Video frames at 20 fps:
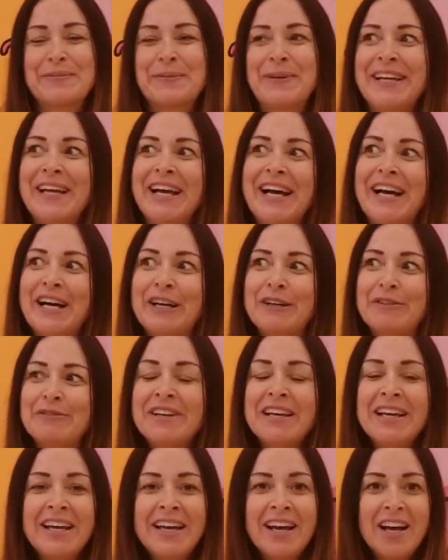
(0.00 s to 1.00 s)
we have
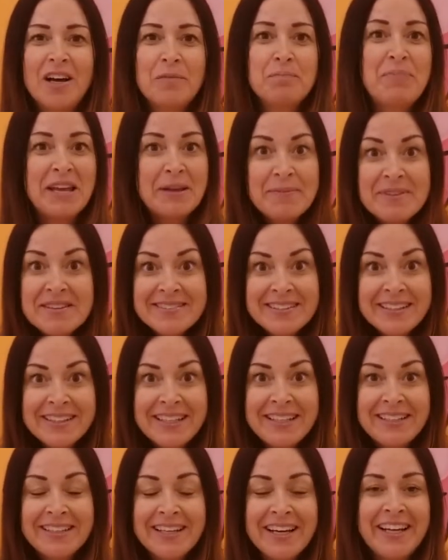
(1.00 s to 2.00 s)

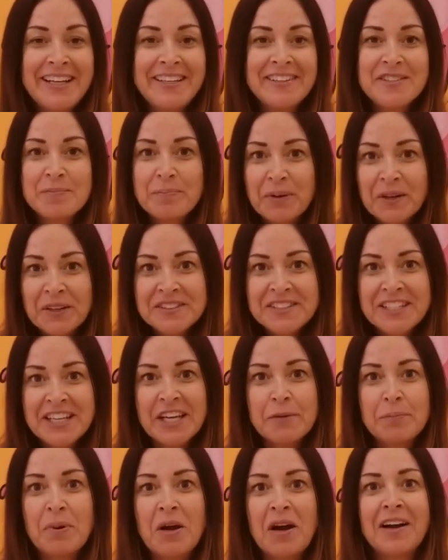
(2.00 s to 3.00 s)
babysitting nights,
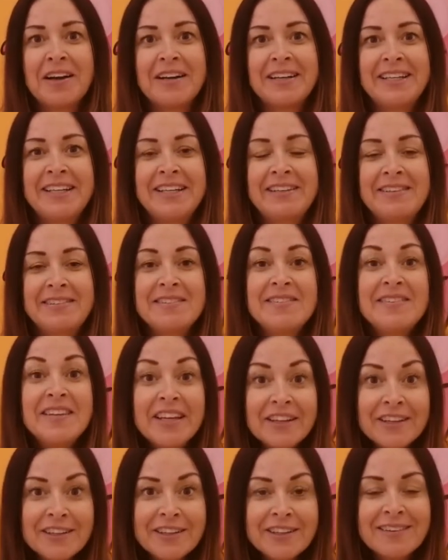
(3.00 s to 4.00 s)
birthday parties,
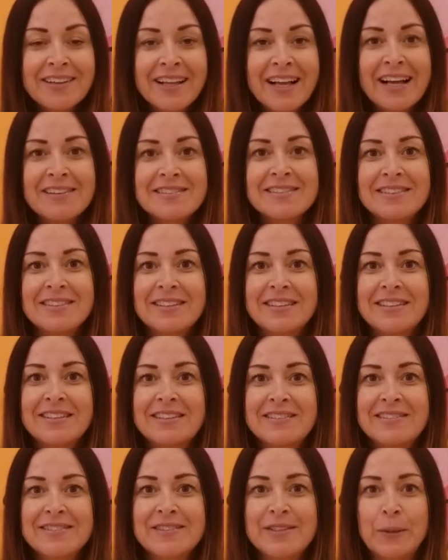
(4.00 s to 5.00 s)
theater
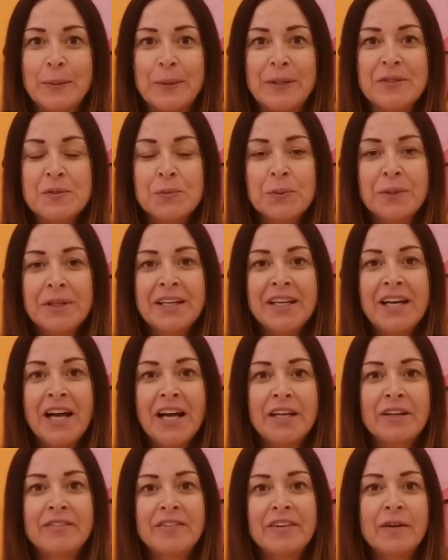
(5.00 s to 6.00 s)
classes. So it's really
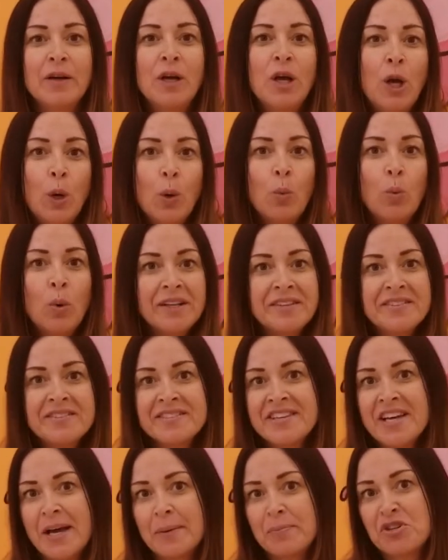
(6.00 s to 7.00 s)
kind of a
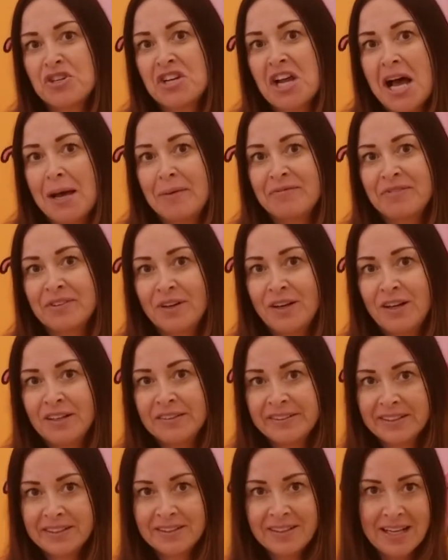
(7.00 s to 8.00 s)
one-stop shop for all
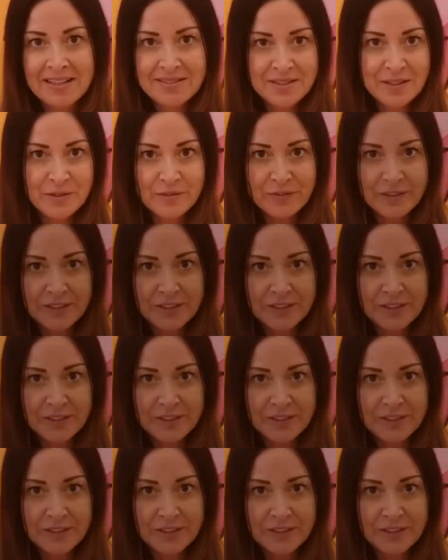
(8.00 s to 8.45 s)
your classes for